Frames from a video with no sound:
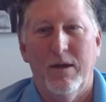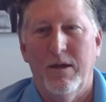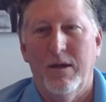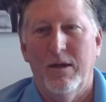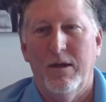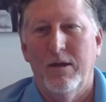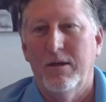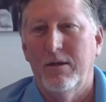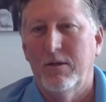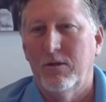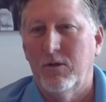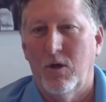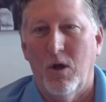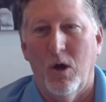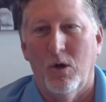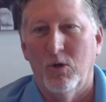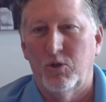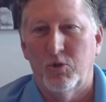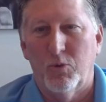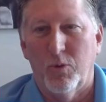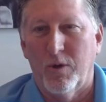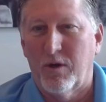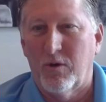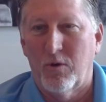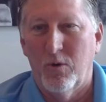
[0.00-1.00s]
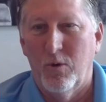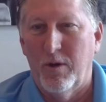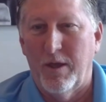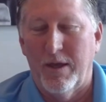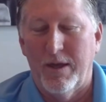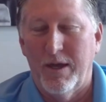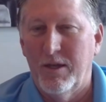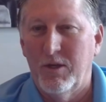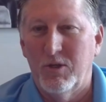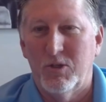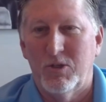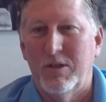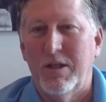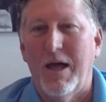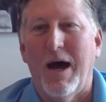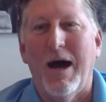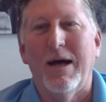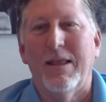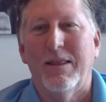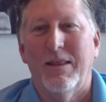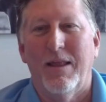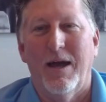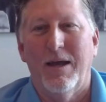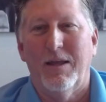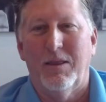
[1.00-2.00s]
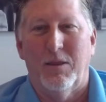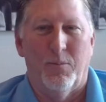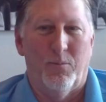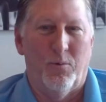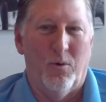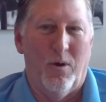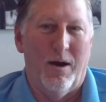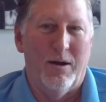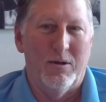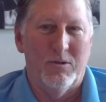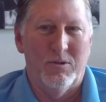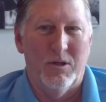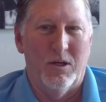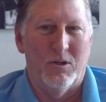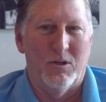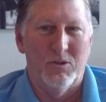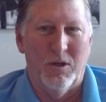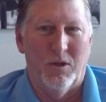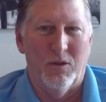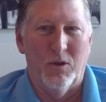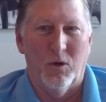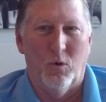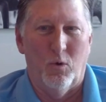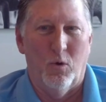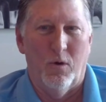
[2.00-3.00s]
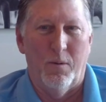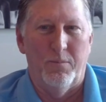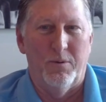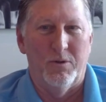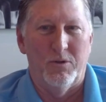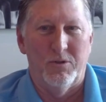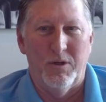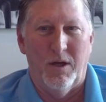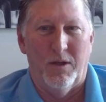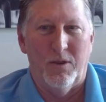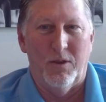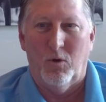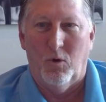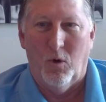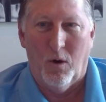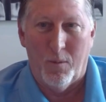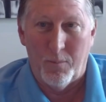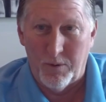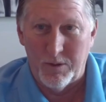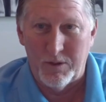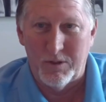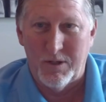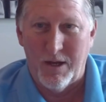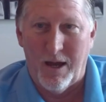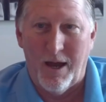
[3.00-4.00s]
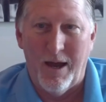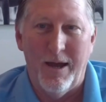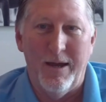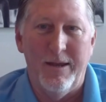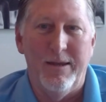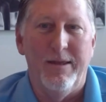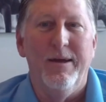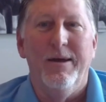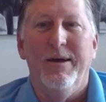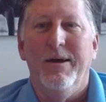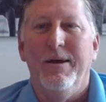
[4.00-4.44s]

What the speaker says: in coach recruiting. It is not like the process on the corporate side. The corporate side,